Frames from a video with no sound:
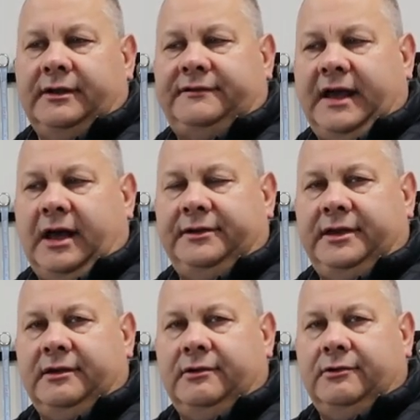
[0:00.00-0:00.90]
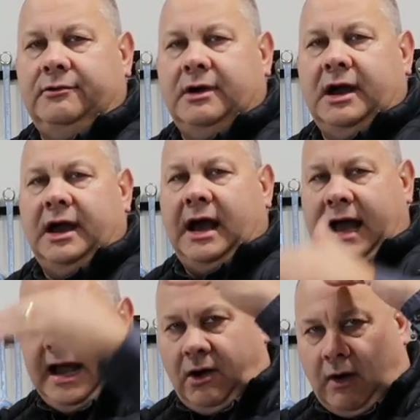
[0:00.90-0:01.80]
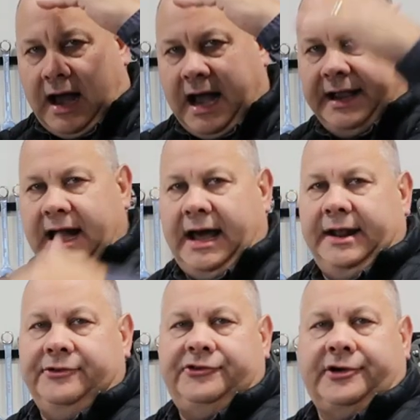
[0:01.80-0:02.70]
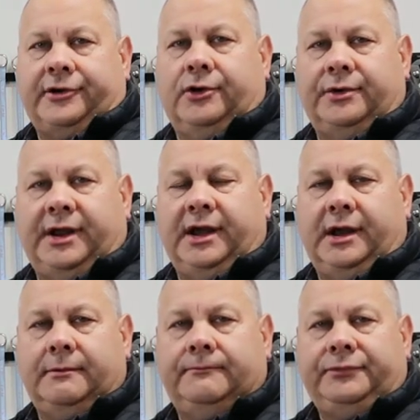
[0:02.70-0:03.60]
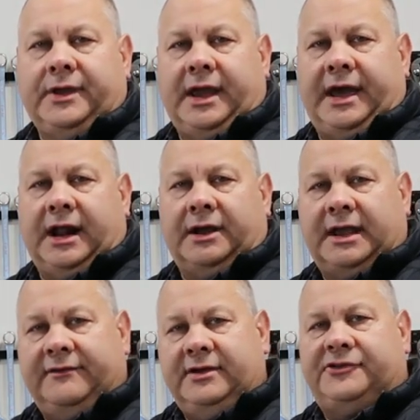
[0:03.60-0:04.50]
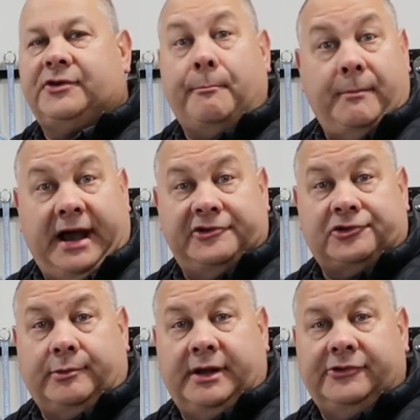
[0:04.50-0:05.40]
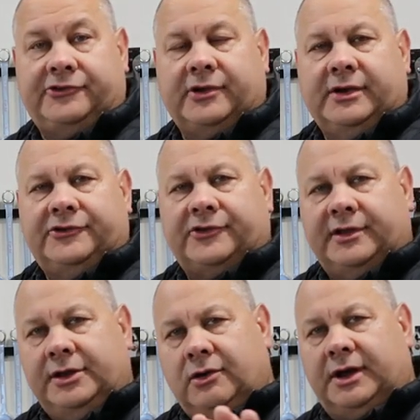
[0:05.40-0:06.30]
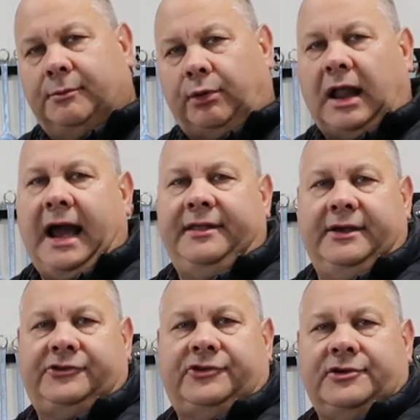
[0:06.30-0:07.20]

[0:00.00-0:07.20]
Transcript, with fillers: tell you how I got it zeroed in and I'll give you some measurements so that you can apply this to